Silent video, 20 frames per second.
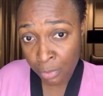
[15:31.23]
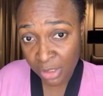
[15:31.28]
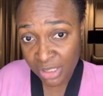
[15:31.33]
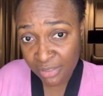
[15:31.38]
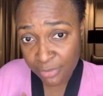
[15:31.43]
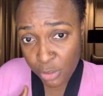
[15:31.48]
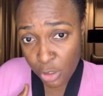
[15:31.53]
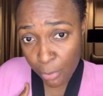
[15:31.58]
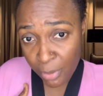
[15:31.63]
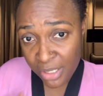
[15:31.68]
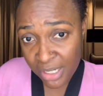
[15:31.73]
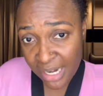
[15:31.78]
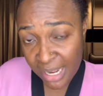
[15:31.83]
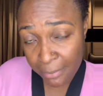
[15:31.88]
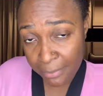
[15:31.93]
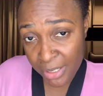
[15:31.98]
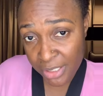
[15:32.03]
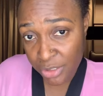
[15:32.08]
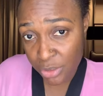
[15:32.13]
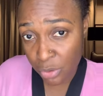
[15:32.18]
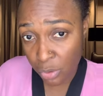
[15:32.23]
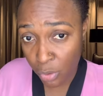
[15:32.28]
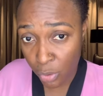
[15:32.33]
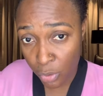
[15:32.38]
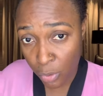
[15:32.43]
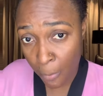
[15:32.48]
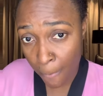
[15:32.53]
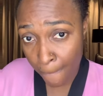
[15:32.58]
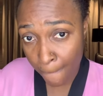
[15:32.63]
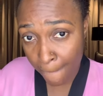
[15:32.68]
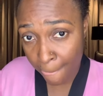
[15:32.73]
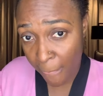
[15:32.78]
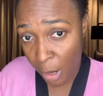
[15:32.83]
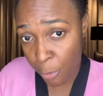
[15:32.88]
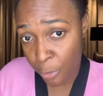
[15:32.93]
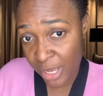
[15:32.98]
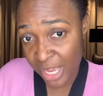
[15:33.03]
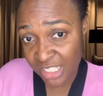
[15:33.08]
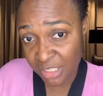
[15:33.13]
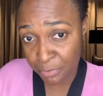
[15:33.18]
But if somebody like Blessing Okoro
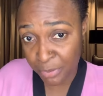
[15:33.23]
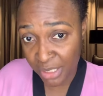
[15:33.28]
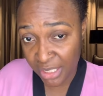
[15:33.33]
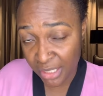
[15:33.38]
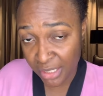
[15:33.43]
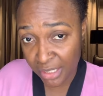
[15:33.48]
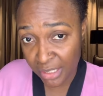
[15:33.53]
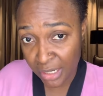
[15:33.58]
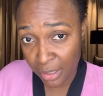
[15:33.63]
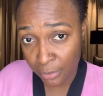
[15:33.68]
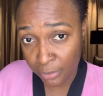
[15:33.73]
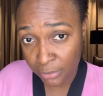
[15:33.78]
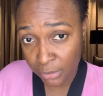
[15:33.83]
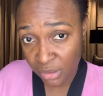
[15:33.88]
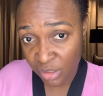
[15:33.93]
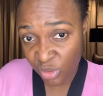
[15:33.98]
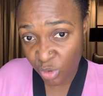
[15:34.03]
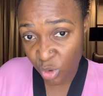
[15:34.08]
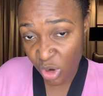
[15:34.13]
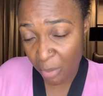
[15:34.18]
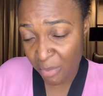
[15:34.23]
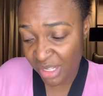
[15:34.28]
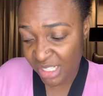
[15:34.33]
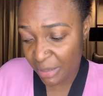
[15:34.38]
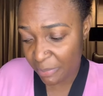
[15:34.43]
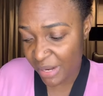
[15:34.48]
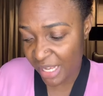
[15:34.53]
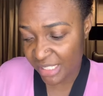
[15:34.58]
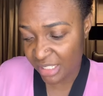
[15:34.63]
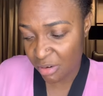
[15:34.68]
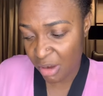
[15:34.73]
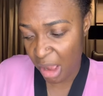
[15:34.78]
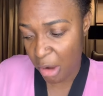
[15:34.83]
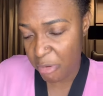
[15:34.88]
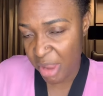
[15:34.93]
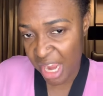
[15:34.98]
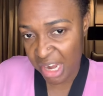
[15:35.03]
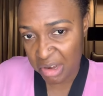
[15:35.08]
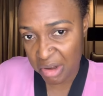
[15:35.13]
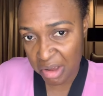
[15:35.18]
wears bikini now, you come and say, Blessing,
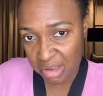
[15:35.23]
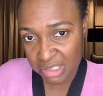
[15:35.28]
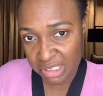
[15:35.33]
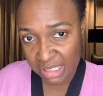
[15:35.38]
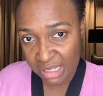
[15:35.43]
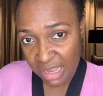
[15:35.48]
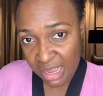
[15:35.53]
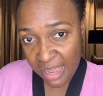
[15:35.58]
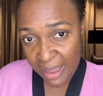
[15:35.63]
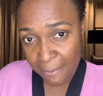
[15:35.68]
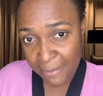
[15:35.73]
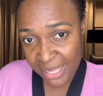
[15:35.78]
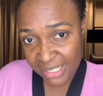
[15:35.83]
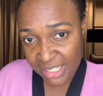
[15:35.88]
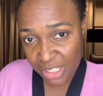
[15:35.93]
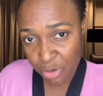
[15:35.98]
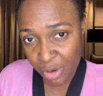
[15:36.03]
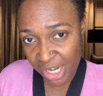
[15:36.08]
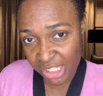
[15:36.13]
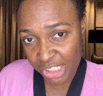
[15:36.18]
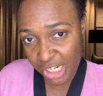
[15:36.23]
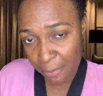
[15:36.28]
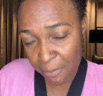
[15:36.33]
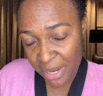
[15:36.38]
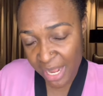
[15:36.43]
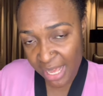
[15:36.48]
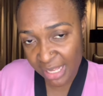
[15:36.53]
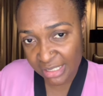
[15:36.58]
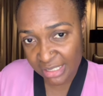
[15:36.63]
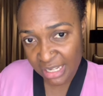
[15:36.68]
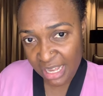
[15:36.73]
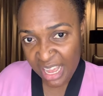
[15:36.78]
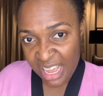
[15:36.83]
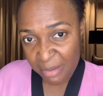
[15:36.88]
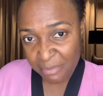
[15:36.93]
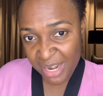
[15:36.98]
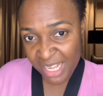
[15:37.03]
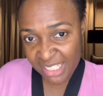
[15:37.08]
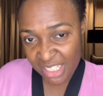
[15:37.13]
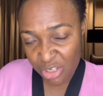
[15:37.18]
go and wear clothes. Blessing, you are shapeless.
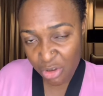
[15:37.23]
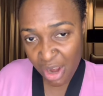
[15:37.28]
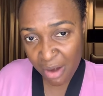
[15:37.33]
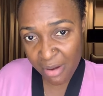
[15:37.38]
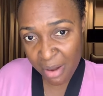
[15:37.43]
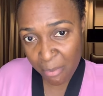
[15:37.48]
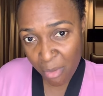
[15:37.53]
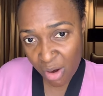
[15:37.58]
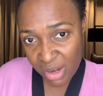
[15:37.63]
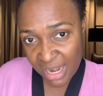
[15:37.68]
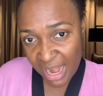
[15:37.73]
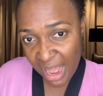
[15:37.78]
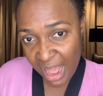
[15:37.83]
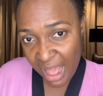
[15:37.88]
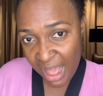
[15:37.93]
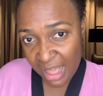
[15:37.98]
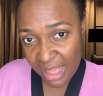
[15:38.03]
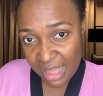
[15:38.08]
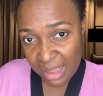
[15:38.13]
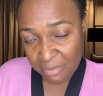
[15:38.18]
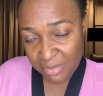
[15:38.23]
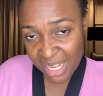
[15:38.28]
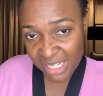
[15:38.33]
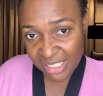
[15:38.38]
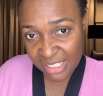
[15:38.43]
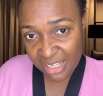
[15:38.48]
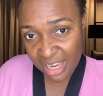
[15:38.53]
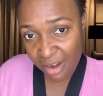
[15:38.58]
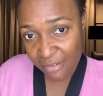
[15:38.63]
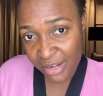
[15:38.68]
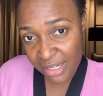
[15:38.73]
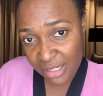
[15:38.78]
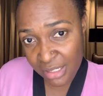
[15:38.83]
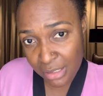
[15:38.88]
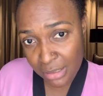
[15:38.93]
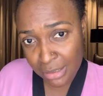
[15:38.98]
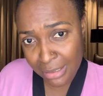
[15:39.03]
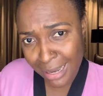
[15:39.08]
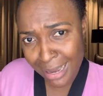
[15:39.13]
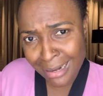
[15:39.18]
Blessing, you are a mother. Blessing, you are a
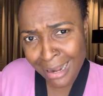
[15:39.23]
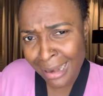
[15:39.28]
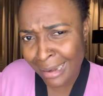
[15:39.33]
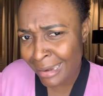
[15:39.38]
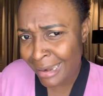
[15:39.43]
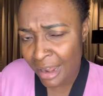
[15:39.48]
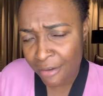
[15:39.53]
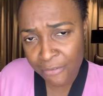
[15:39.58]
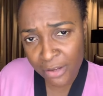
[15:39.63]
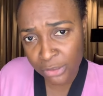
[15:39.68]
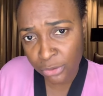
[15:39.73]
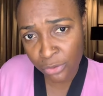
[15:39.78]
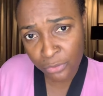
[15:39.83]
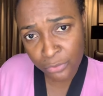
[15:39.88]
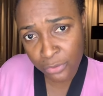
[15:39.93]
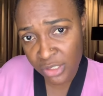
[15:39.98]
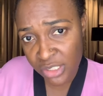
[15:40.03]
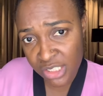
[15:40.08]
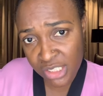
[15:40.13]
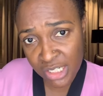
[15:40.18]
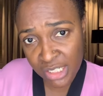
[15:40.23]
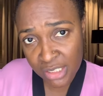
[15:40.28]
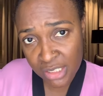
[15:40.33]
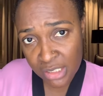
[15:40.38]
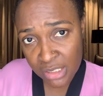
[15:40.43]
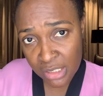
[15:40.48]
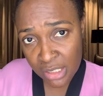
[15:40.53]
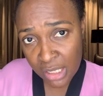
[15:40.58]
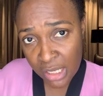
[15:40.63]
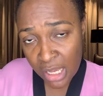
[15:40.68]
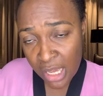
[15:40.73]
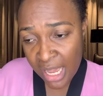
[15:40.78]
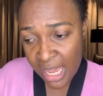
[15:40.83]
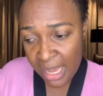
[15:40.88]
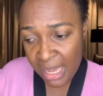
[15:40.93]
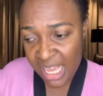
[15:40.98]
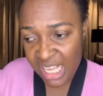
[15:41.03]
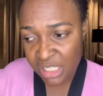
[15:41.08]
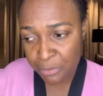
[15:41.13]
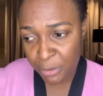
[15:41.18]
this. And I laugh at your foolishness.
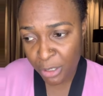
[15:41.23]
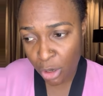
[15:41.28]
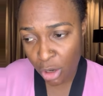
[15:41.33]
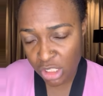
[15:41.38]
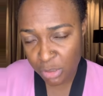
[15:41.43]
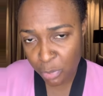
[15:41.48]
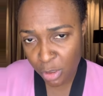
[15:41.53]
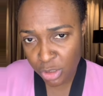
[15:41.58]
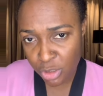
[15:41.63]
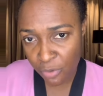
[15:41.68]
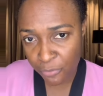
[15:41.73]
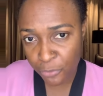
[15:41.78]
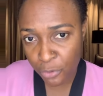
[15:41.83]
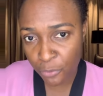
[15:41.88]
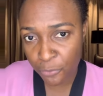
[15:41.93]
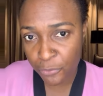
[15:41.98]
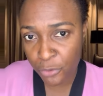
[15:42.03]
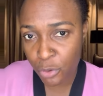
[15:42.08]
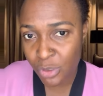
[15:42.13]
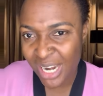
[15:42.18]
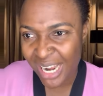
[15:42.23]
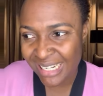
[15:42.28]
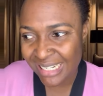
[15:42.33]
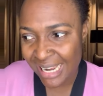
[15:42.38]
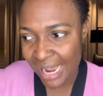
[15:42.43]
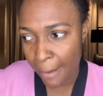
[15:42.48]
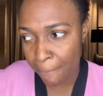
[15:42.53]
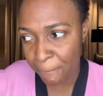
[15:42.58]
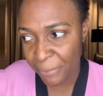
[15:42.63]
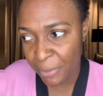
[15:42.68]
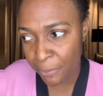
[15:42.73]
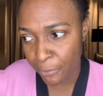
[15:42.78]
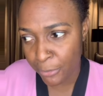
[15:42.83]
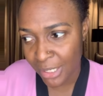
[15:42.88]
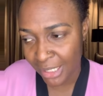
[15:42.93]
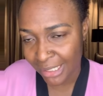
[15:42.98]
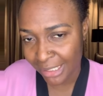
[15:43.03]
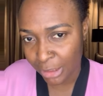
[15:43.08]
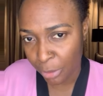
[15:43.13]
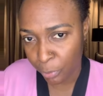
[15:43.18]
It's because most of you feel that there are
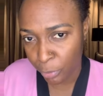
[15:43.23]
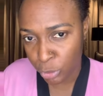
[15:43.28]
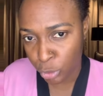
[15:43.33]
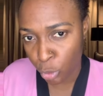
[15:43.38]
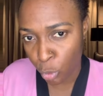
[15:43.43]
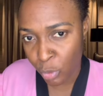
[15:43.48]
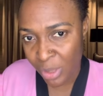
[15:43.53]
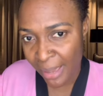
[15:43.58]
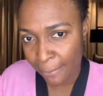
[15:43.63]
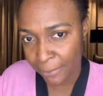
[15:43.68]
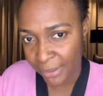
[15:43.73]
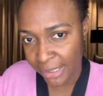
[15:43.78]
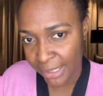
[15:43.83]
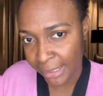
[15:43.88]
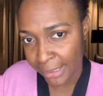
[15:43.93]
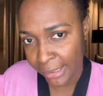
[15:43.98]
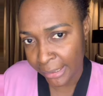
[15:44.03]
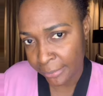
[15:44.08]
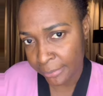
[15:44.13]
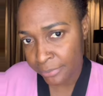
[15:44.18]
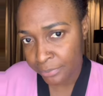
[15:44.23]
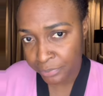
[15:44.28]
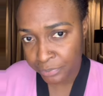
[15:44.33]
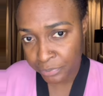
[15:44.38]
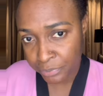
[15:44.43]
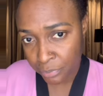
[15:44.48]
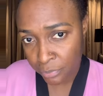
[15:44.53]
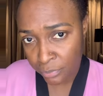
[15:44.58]
people that are supposed to wear bikini.